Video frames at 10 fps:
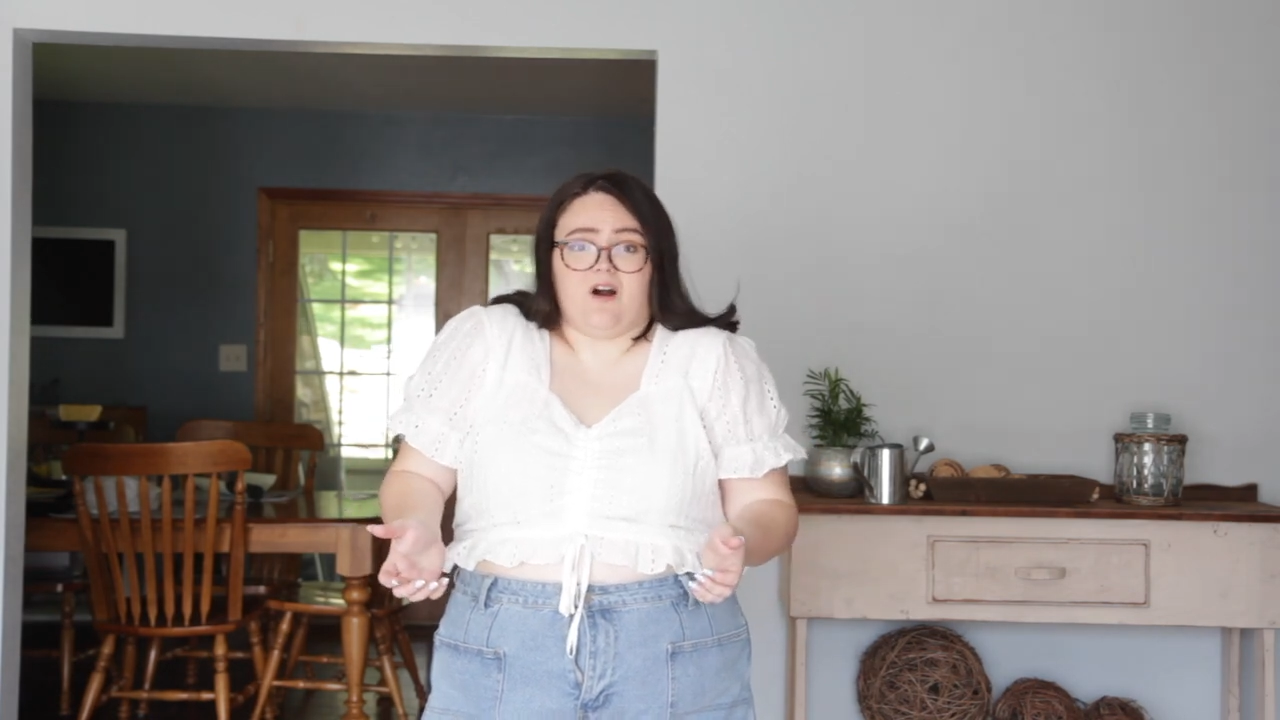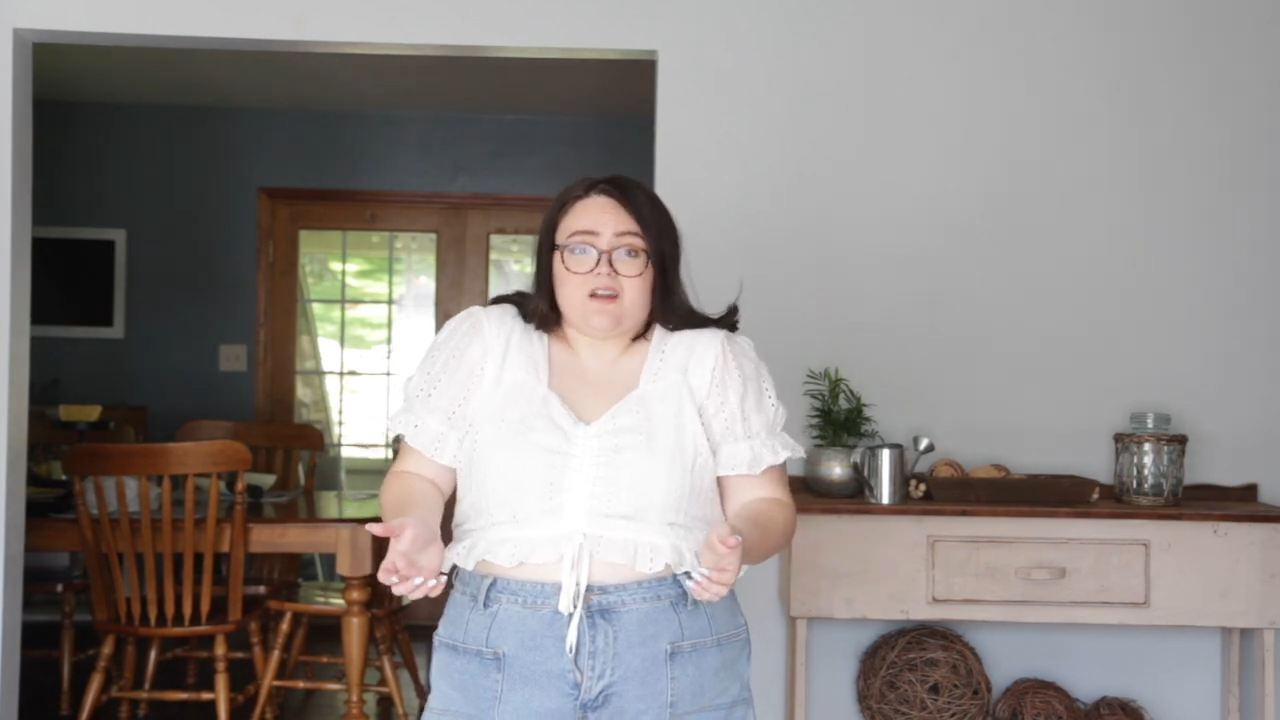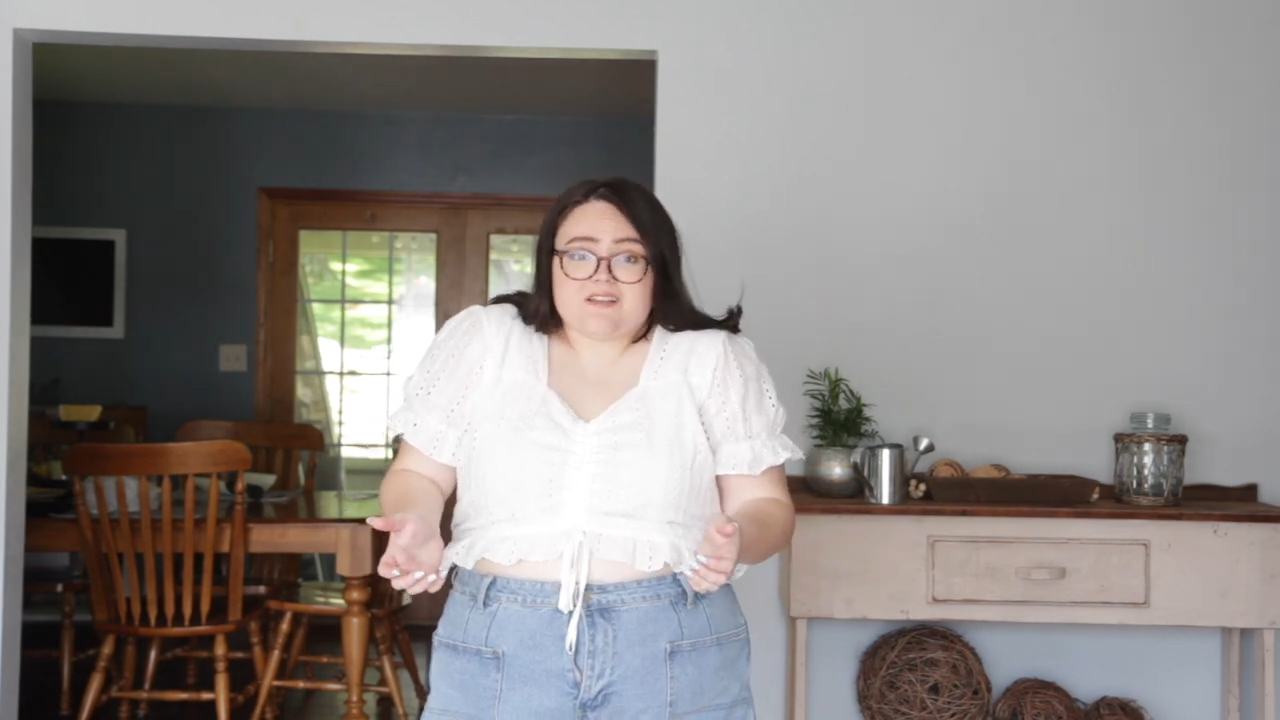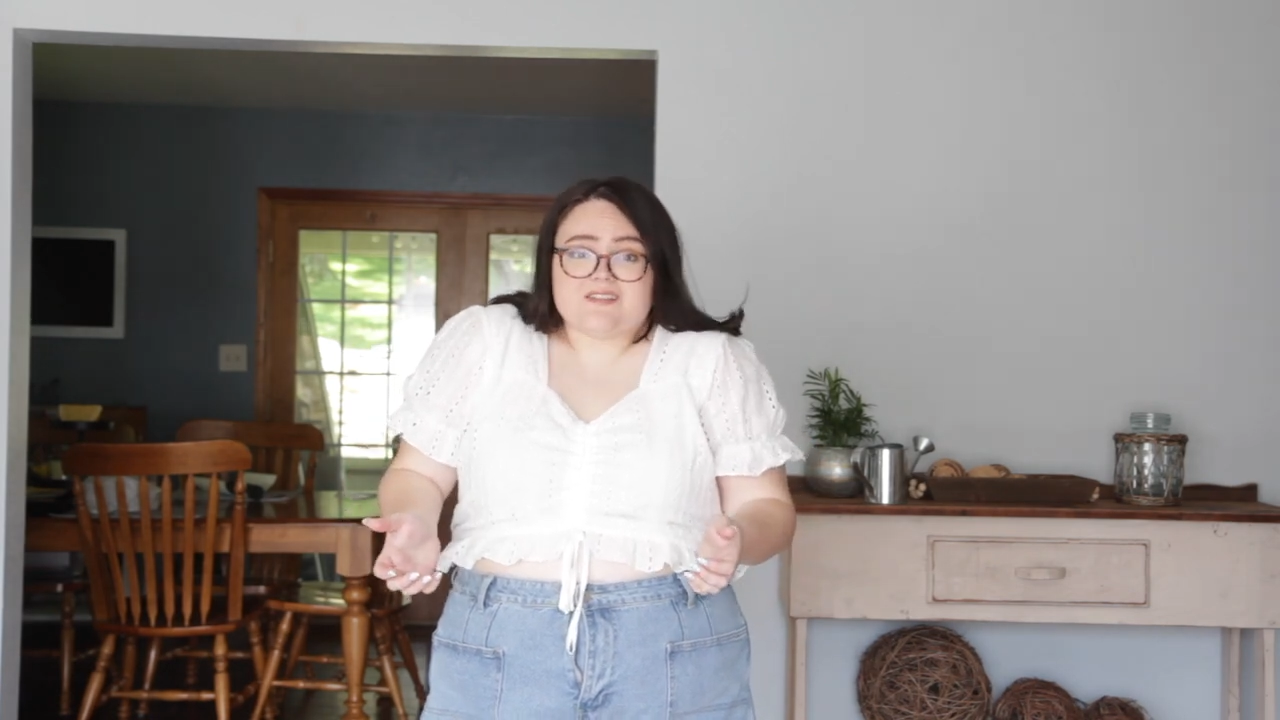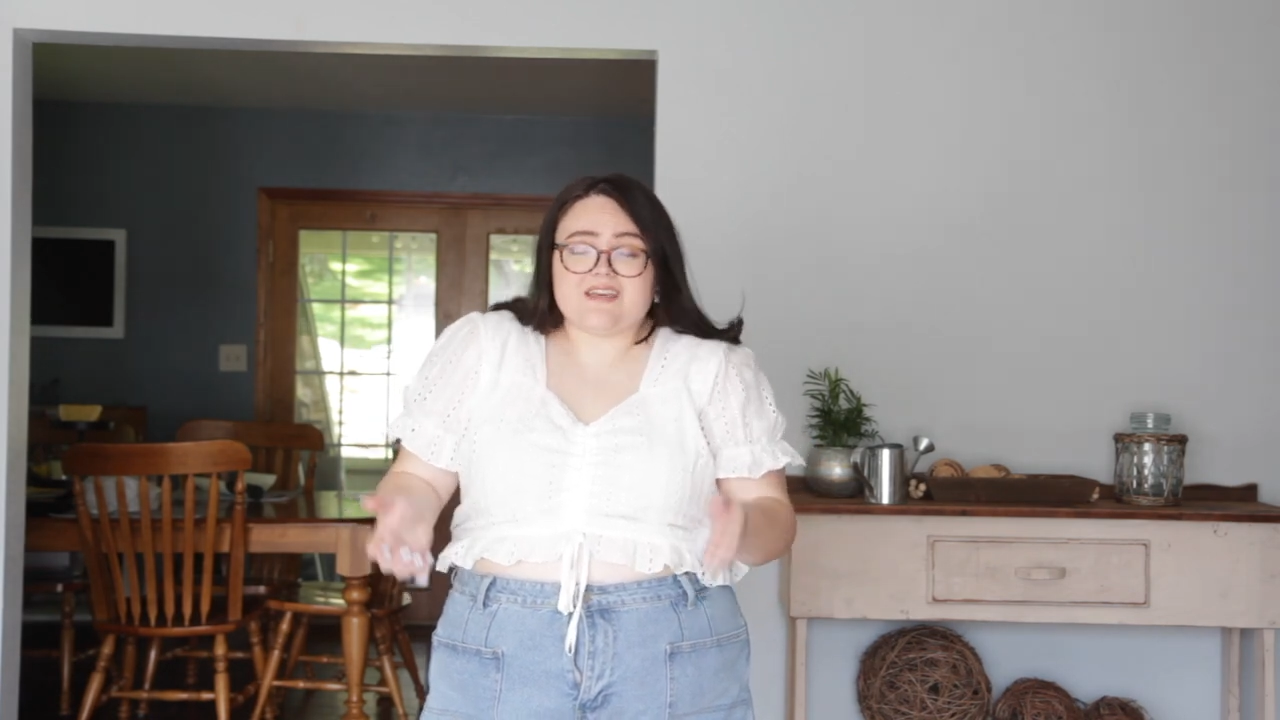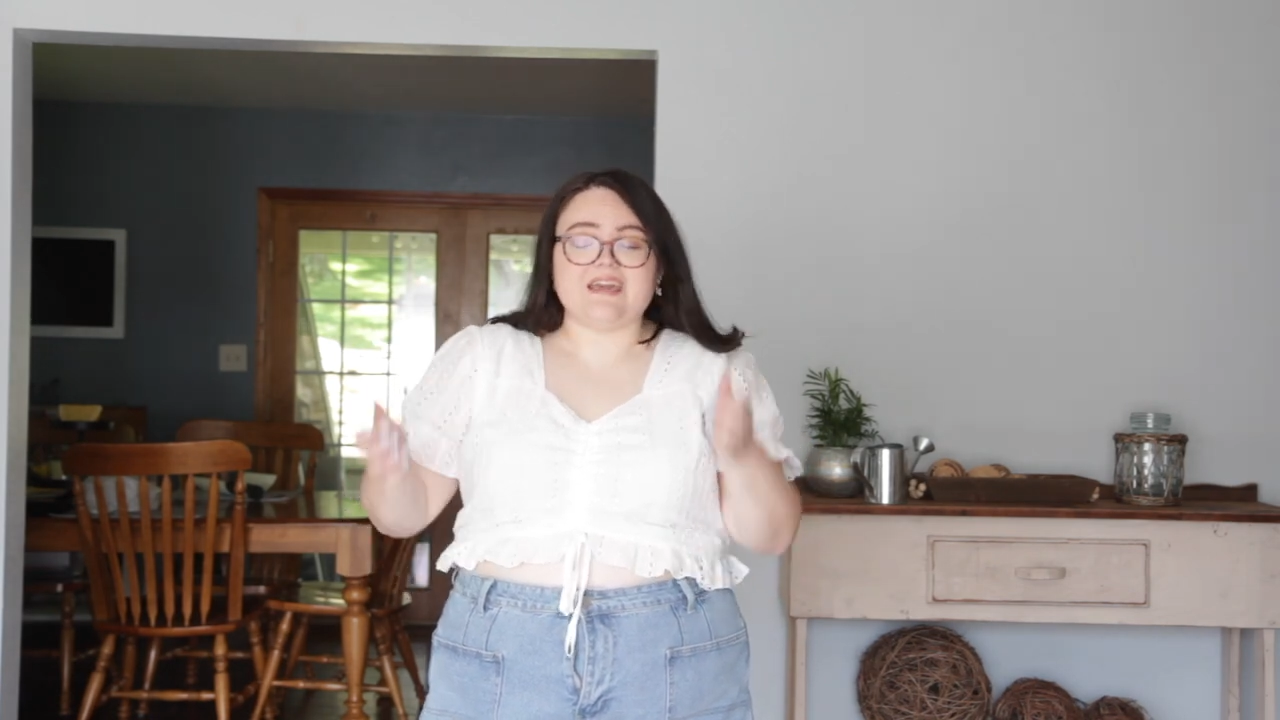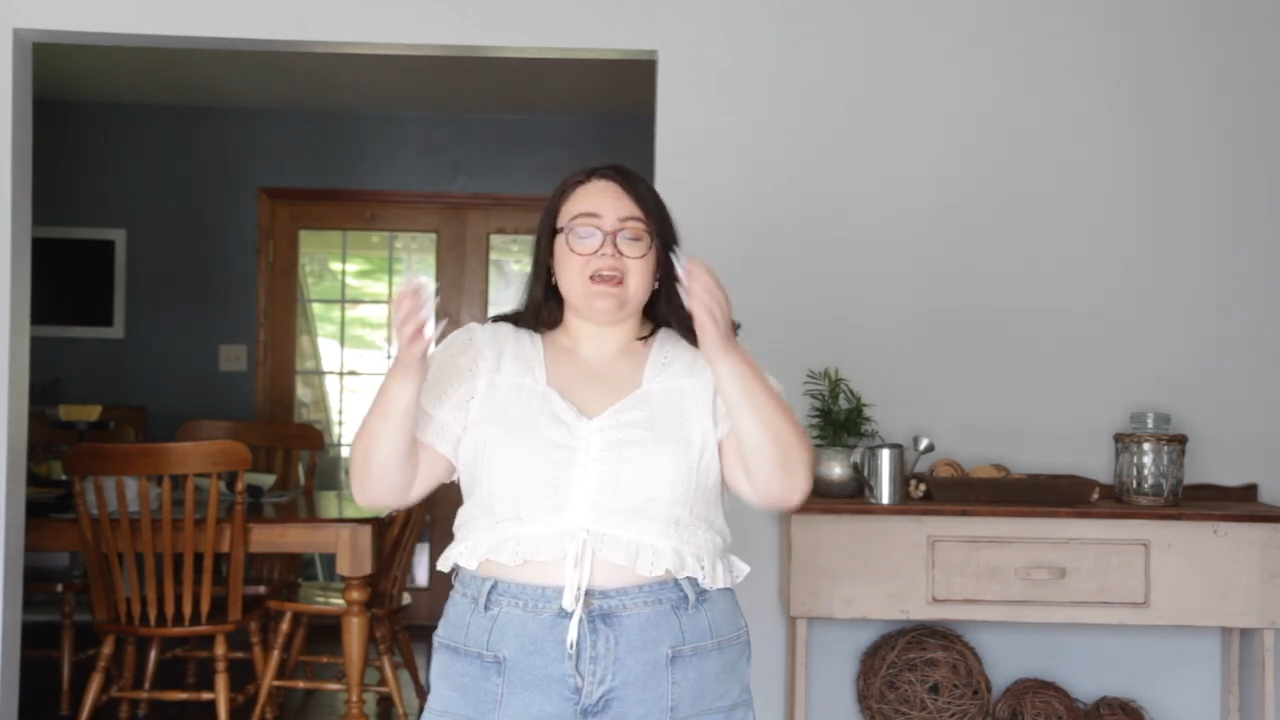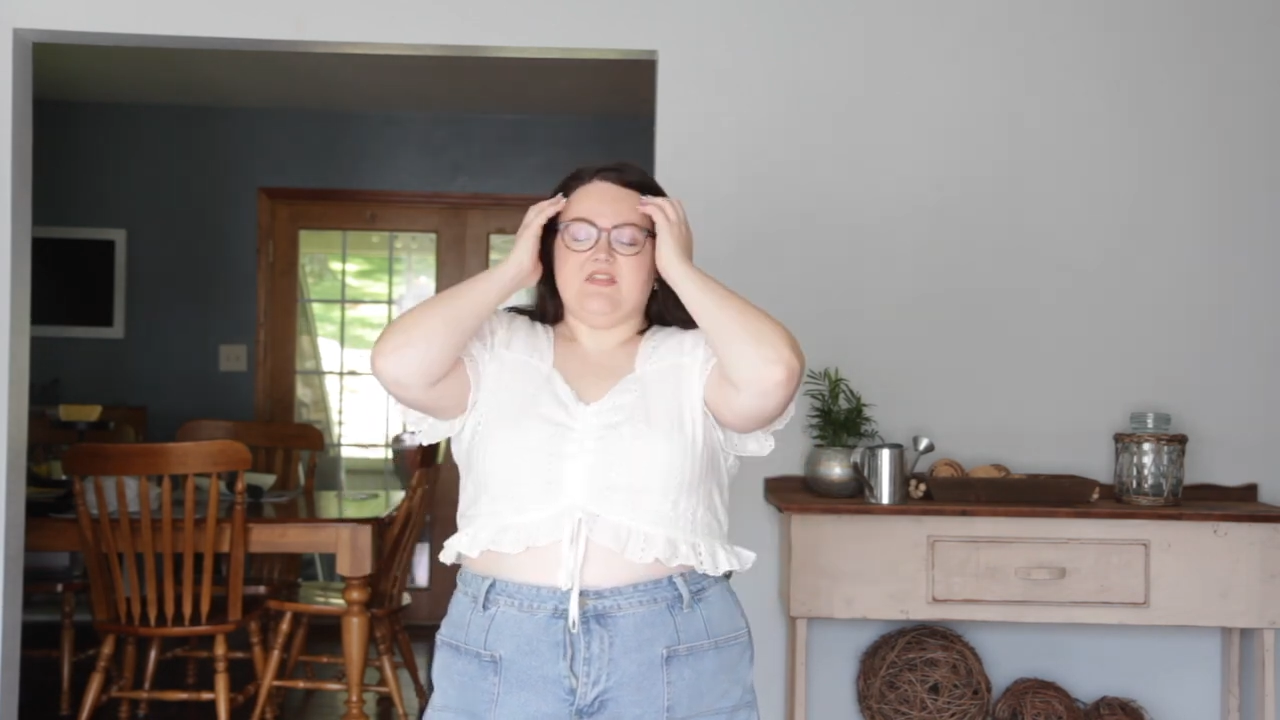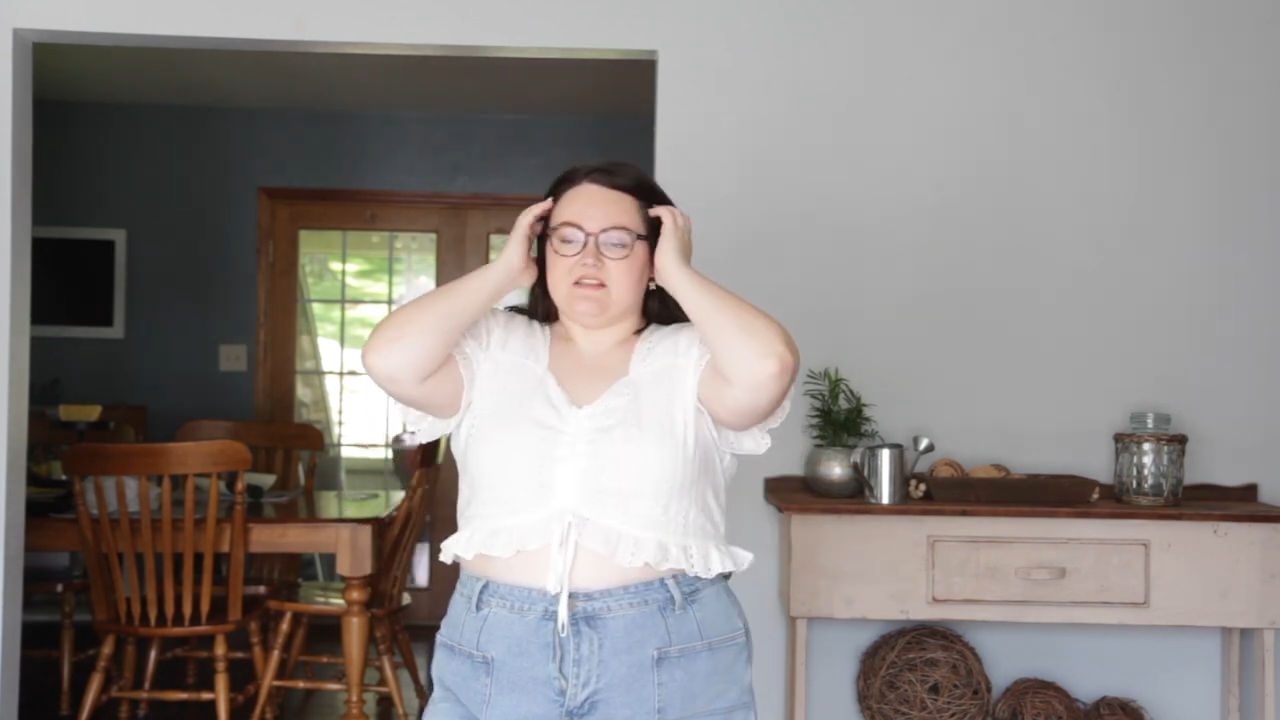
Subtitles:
honestly.